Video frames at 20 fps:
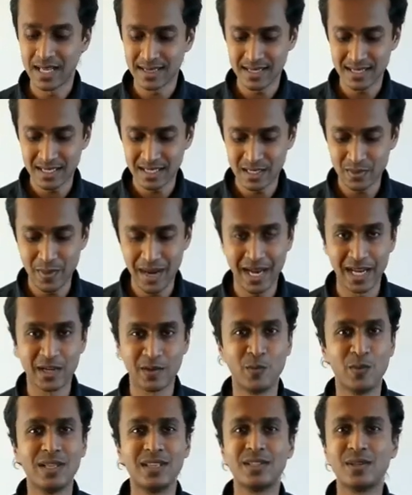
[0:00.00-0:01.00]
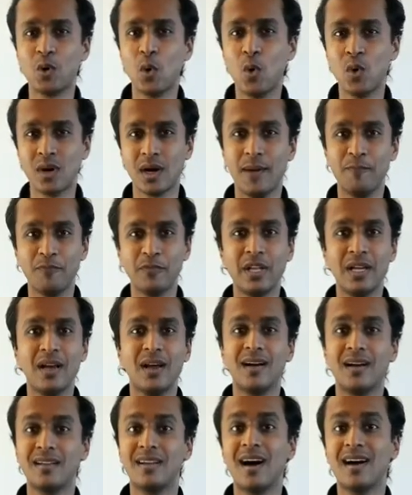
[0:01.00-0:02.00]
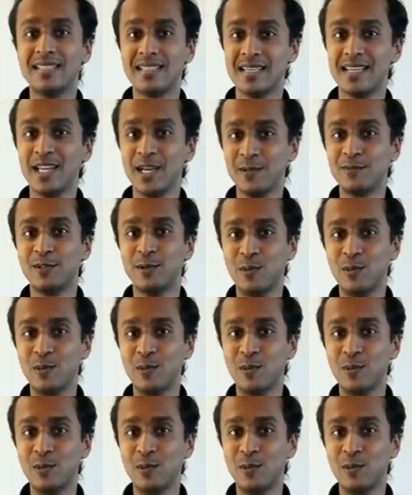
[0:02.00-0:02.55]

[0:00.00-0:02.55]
This is made with kokum, a Garcinia